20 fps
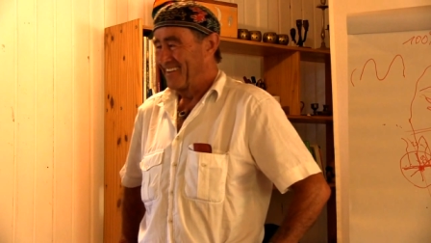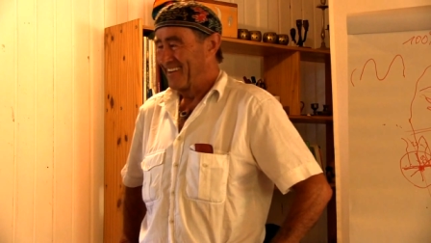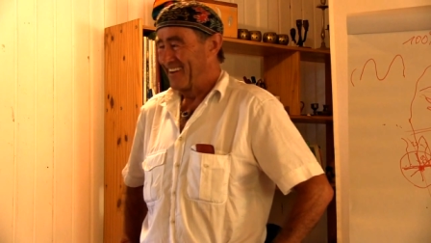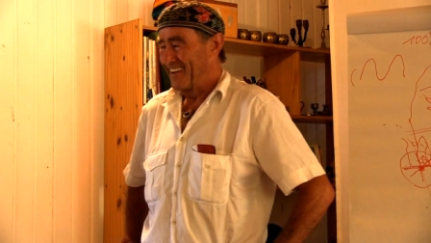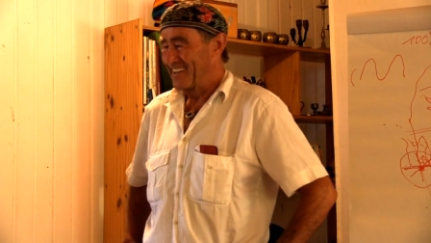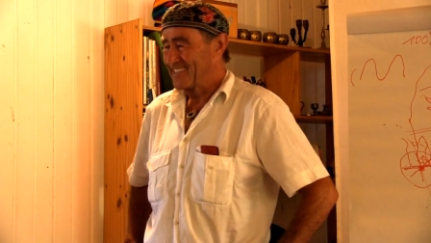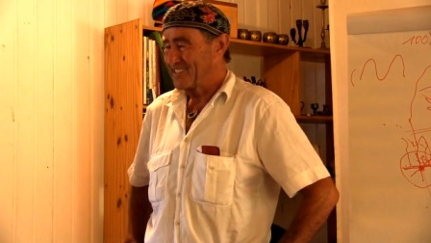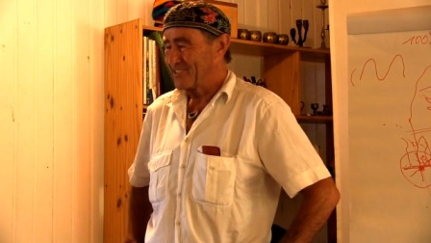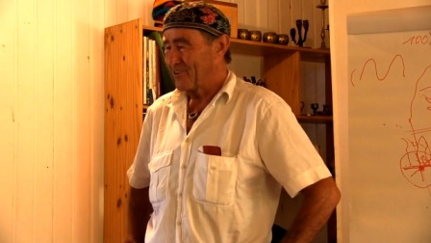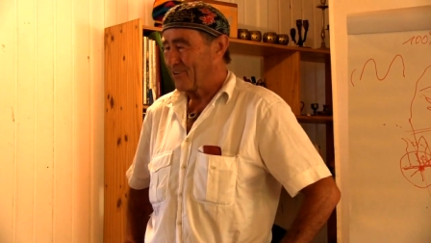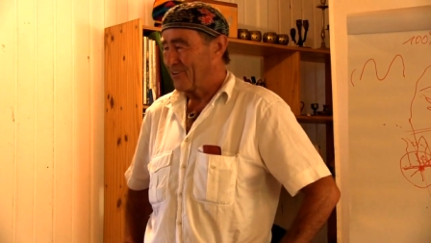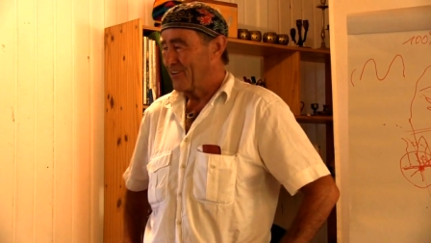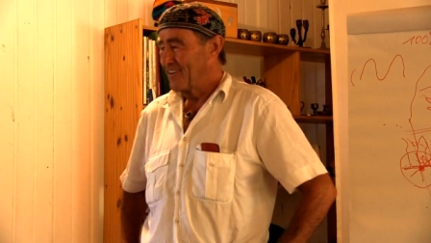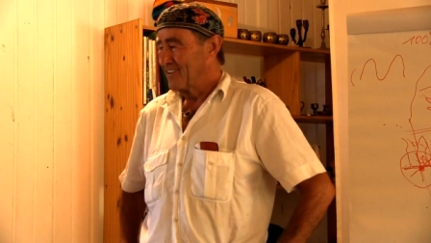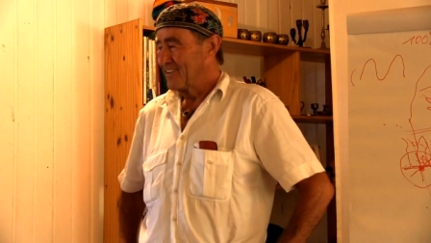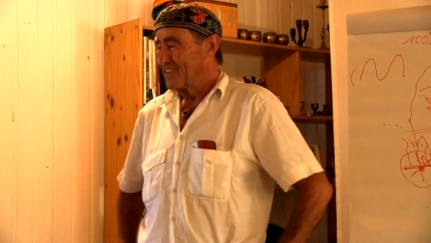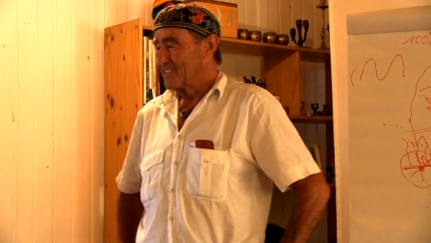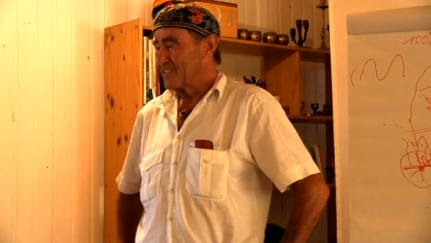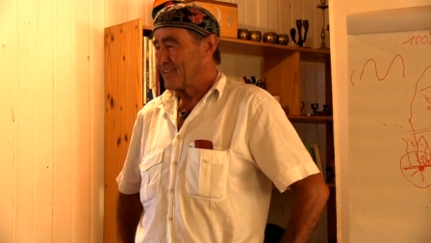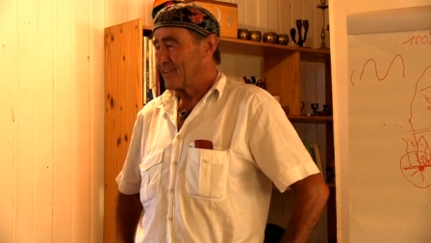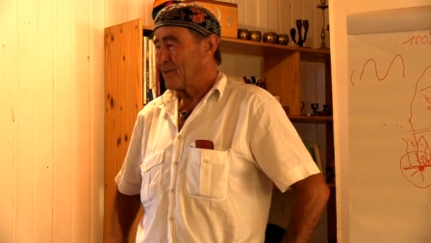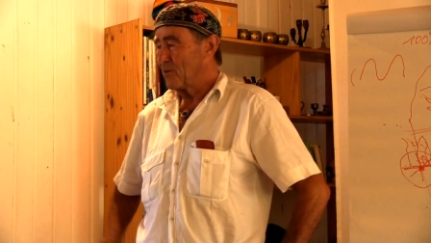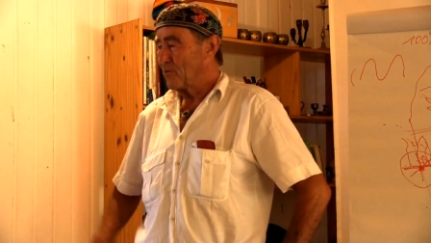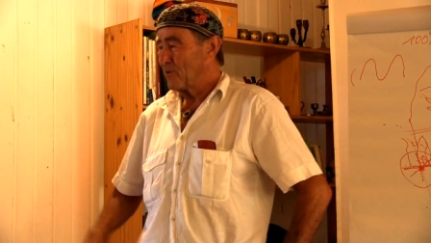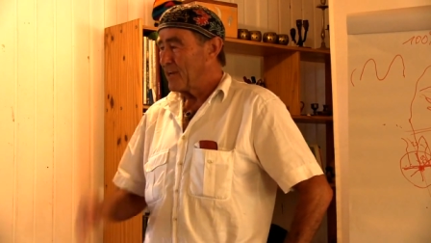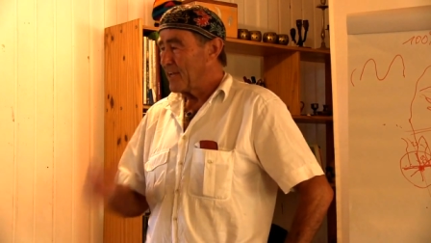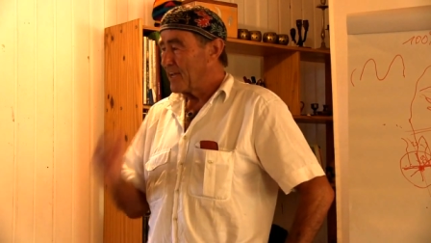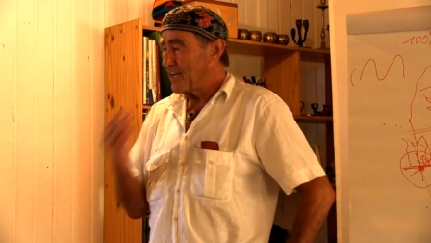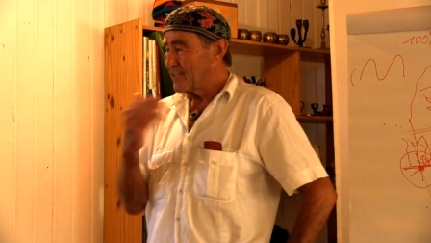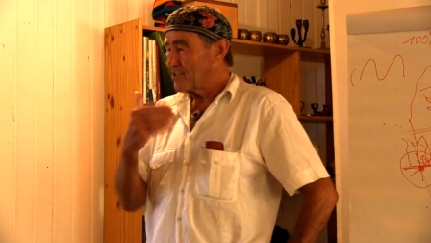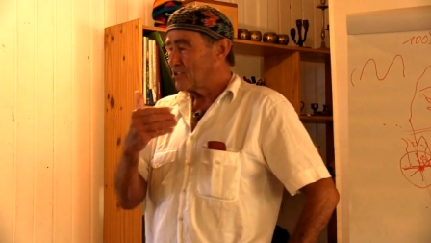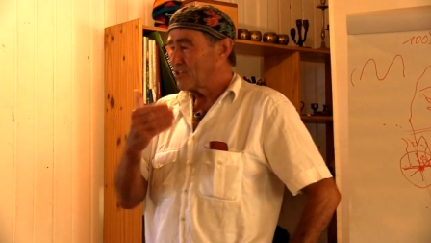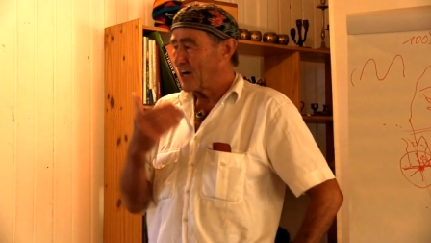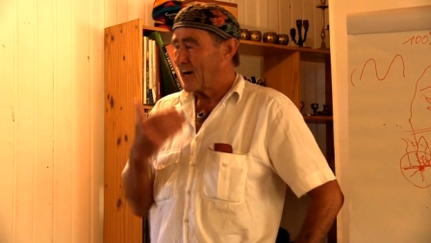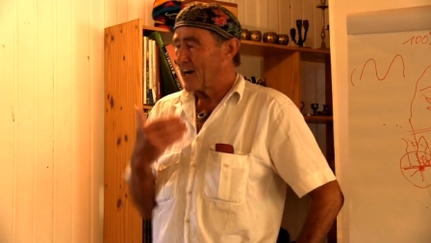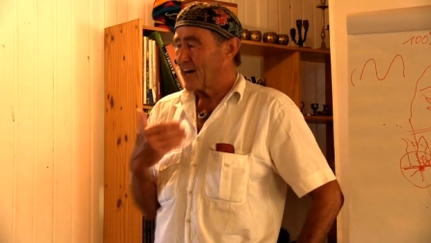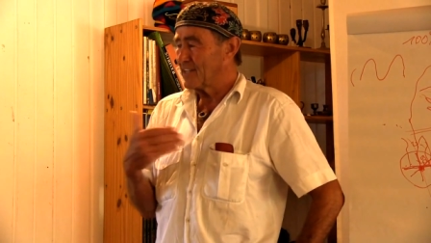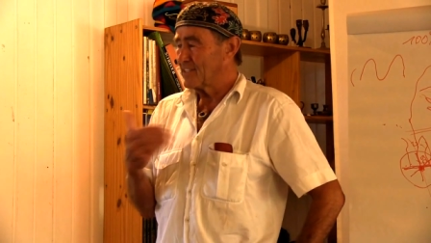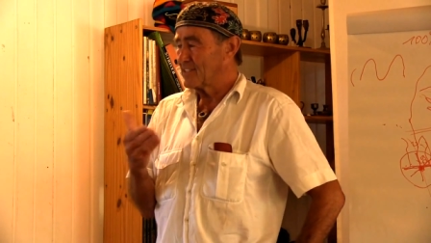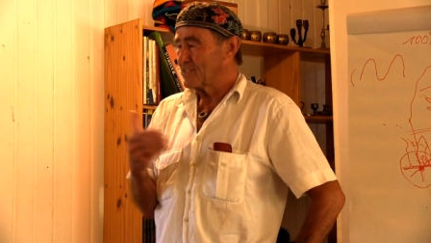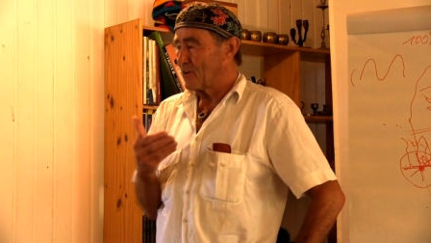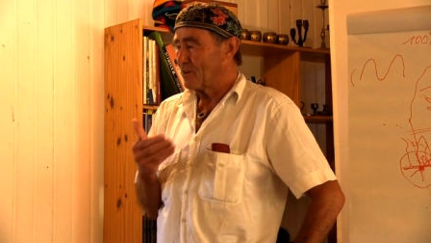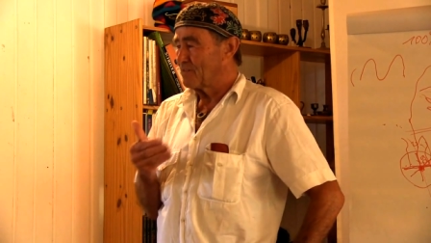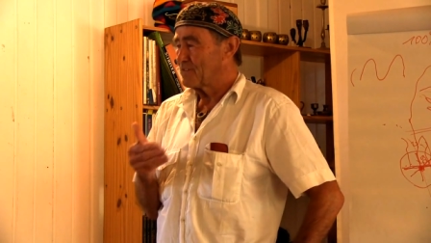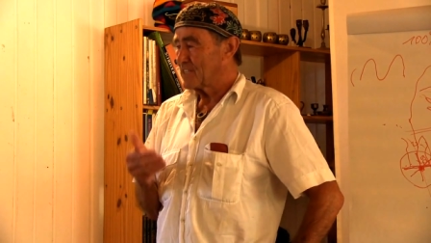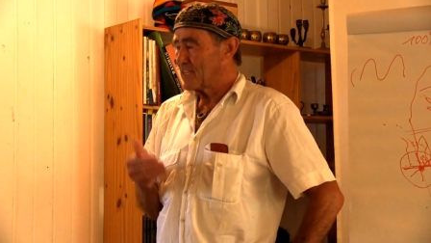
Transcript: And so the unique chance of